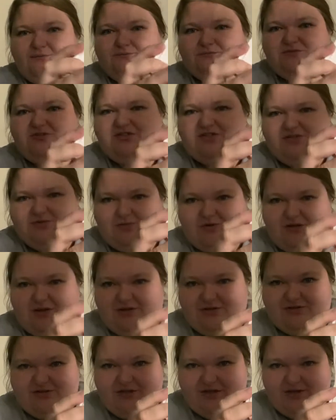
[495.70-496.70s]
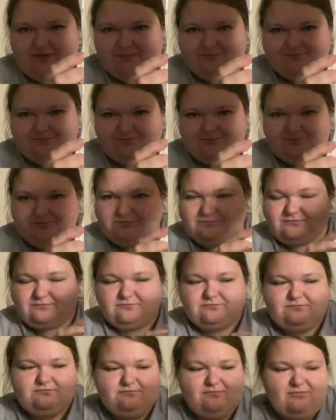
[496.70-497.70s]
This is what it looks like.
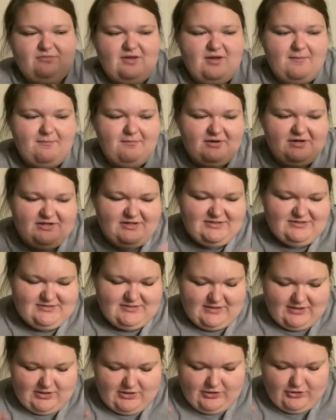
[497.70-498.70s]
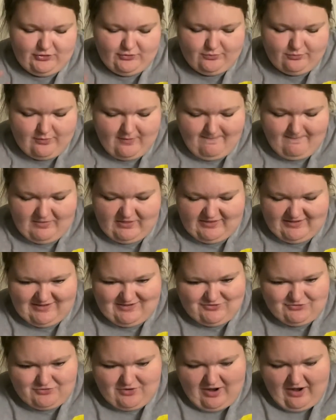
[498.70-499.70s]
But it is like crumbly and
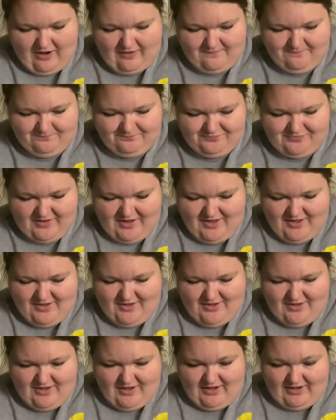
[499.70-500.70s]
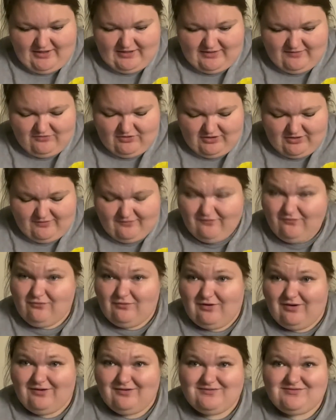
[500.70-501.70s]
dry. I'd give that a 4
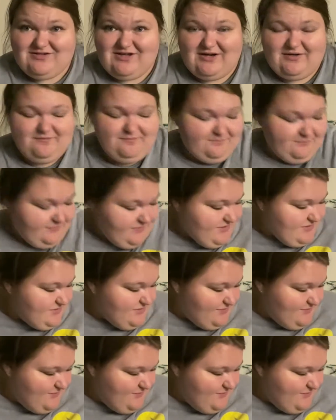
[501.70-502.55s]
out of 10. That's